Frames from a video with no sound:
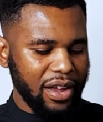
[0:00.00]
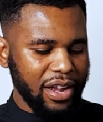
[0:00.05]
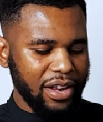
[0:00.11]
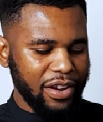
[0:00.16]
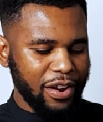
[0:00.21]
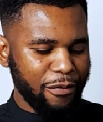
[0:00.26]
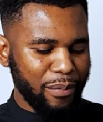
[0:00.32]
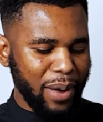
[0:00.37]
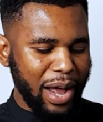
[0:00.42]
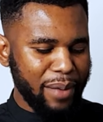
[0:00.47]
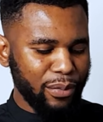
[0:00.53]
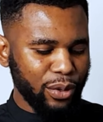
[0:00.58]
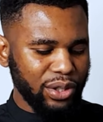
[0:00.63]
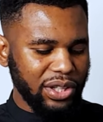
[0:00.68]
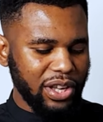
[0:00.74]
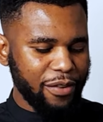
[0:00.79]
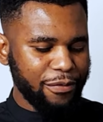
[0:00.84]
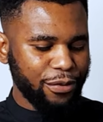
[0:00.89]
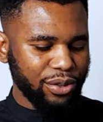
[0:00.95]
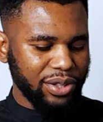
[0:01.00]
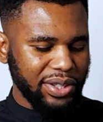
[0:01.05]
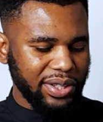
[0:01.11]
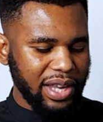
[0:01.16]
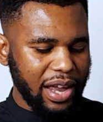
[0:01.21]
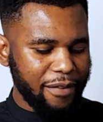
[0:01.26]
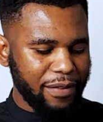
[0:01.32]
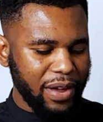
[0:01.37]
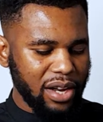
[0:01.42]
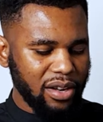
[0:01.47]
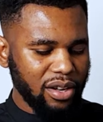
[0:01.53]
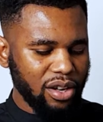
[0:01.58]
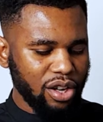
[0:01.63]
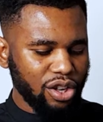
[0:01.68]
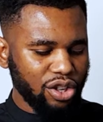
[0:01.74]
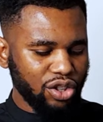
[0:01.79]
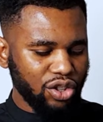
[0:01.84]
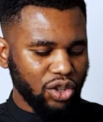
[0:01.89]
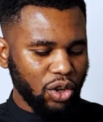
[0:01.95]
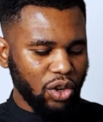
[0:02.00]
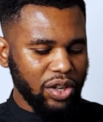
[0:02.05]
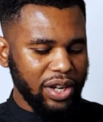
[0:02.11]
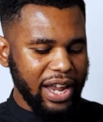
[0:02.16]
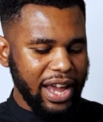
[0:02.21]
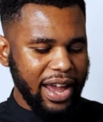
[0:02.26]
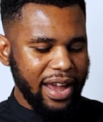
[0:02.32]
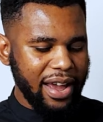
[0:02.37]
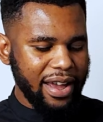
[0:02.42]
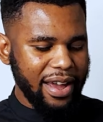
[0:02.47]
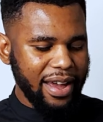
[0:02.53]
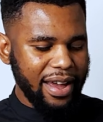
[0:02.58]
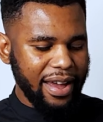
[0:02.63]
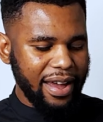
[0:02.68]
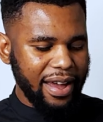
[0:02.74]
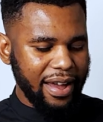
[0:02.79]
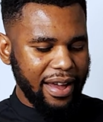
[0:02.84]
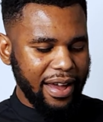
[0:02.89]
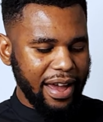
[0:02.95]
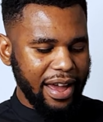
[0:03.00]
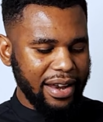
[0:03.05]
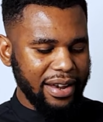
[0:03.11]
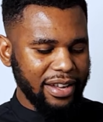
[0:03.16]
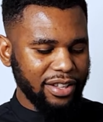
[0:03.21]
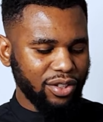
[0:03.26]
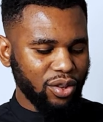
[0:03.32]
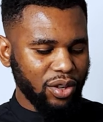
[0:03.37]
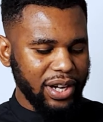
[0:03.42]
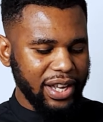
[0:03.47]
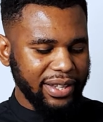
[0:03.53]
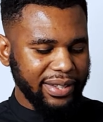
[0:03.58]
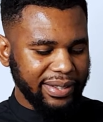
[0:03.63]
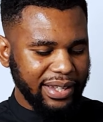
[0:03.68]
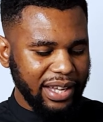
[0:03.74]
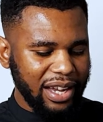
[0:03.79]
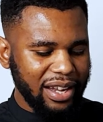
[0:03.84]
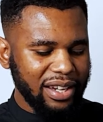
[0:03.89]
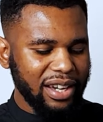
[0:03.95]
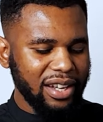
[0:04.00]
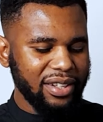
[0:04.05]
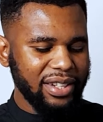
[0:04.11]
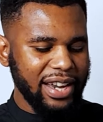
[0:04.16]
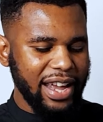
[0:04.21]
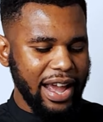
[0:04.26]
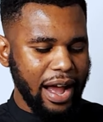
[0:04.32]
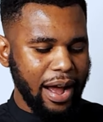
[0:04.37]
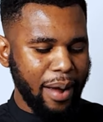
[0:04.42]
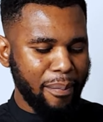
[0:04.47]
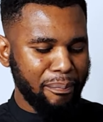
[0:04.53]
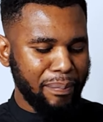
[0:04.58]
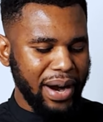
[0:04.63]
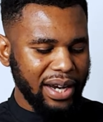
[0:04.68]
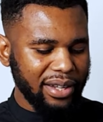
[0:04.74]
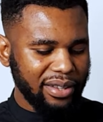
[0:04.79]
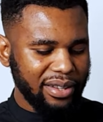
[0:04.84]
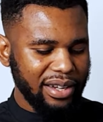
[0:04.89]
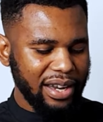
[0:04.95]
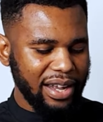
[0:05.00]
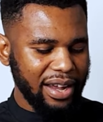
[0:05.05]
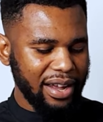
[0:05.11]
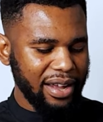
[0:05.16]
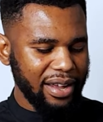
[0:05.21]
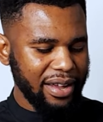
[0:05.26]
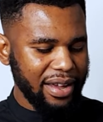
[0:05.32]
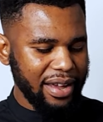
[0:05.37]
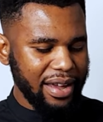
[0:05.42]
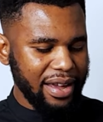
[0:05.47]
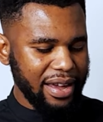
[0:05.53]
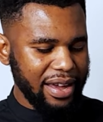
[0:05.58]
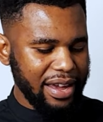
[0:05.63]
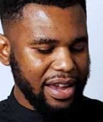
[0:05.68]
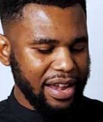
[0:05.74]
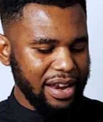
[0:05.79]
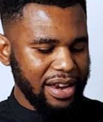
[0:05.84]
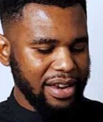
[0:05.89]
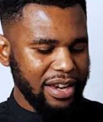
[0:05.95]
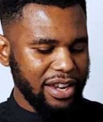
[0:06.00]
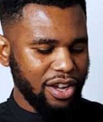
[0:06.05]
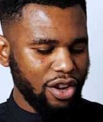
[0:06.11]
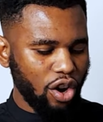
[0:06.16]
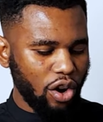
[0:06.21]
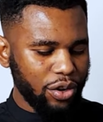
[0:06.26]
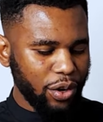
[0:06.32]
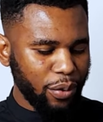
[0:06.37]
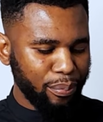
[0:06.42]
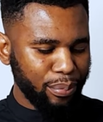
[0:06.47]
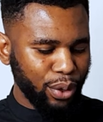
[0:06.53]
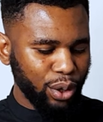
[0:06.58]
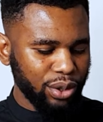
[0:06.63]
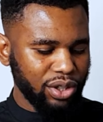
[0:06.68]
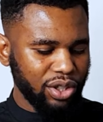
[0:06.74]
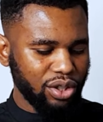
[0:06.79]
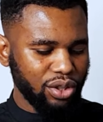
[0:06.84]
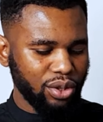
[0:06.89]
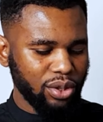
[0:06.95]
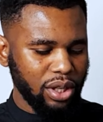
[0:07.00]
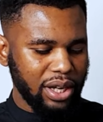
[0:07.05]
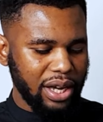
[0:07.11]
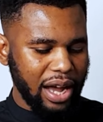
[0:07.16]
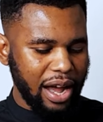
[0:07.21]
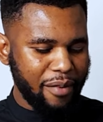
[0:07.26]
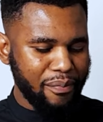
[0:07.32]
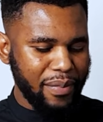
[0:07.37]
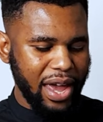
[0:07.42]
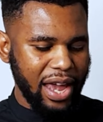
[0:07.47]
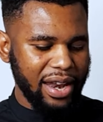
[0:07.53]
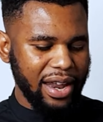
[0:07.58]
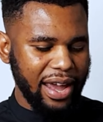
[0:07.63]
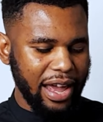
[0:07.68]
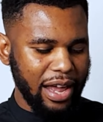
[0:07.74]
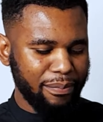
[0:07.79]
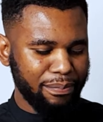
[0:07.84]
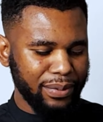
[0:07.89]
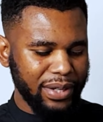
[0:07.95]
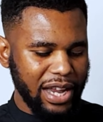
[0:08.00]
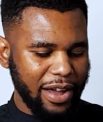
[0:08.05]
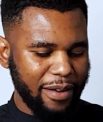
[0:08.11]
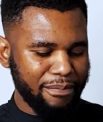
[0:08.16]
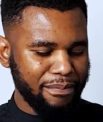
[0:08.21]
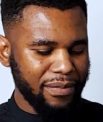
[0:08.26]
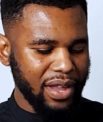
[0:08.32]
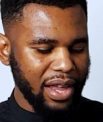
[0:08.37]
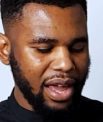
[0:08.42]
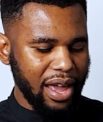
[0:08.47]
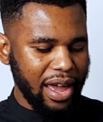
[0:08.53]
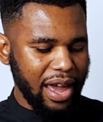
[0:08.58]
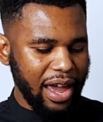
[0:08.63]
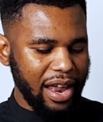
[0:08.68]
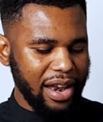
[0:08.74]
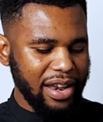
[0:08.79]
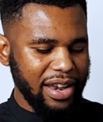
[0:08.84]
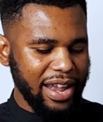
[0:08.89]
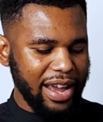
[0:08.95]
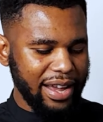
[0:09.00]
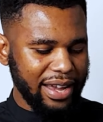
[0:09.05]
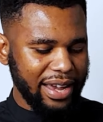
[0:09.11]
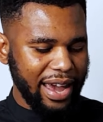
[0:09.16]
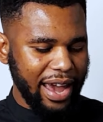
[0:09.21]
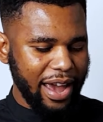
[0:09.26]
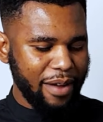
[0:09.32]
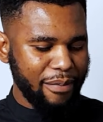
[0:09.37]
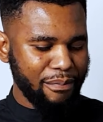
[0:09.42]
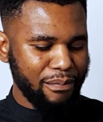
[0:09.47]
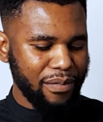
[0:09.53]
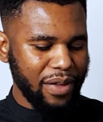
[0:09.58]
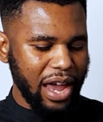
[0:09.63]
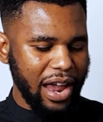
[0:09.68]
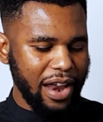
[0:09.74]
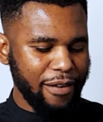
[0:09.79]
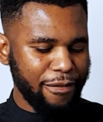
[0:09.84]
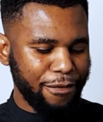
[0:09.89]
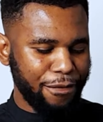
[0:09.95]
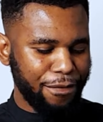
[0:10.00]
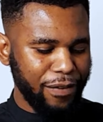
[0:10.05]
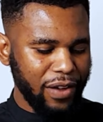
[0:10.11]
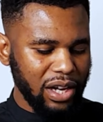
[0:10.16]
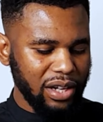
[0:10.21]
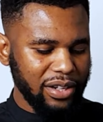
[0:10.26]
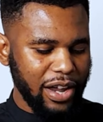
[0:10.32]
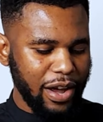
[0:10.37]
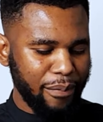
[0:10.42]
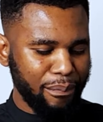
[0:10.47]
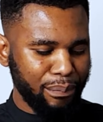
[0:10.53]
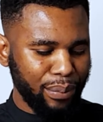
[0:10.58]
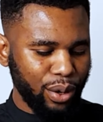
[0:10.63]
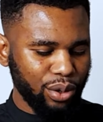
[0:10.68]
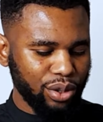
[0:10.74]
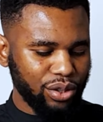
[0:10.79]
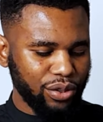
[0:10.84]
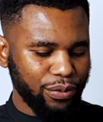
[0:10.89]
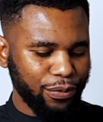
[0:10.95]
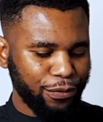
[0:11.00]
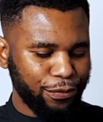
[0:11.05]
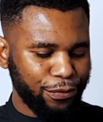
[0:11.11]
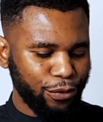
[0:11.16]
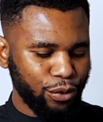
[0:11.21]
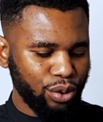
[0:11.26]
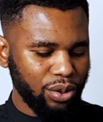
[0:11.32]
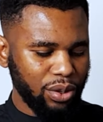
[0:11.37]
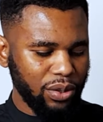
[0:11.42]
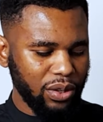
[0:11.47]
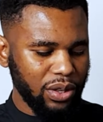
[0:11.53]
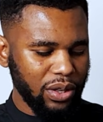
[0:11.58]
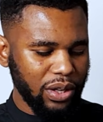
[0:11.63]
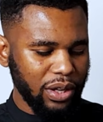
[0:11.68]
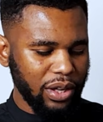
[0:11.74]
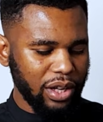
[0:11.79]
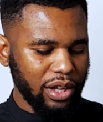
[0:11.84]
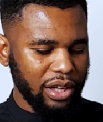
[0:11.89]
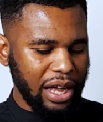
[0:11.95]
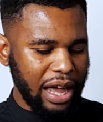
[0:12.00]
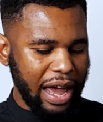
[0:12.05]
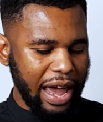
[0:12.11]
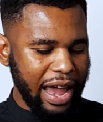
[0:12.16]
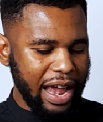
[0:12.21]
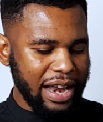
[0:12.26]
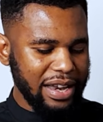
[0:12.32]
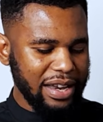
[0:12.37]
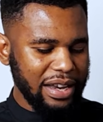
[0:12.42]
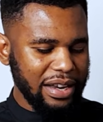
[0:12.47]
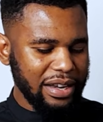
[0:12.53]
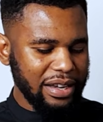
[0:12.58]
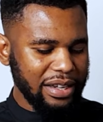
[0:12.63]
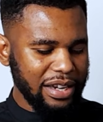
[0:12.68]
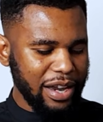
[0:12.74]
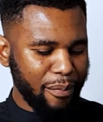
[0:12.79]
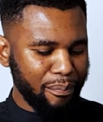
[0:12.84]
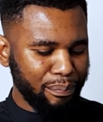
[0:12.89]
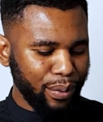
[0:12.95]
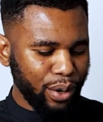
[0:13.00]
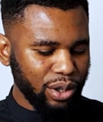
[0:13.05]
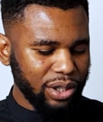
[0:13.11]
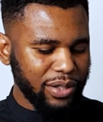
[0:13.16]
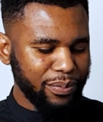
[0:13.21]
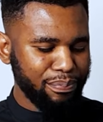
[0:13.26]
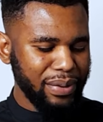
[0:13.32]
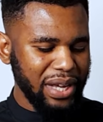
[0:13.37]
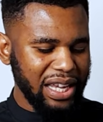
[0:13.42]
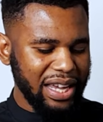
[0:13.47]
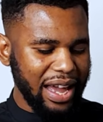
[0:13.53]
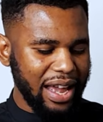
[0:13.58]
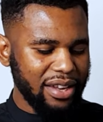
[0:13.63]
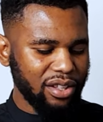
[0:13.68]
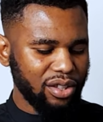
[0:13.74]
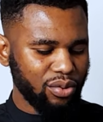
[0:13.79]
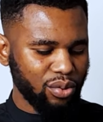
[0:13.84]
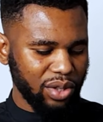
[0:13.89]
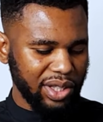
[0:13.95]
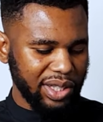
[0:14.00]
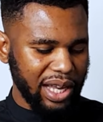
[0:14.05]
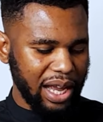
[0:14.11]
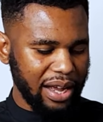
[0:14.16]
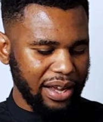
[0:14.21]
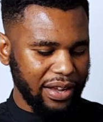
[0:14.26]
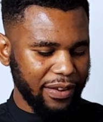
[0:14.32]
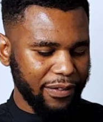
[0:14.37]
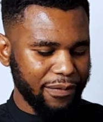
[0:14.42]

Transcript: The Bible says, verse 7 So they uh, so they signaled their partner in the other boat to come and help them. And they came and filled their boat full, and the boat began to sink.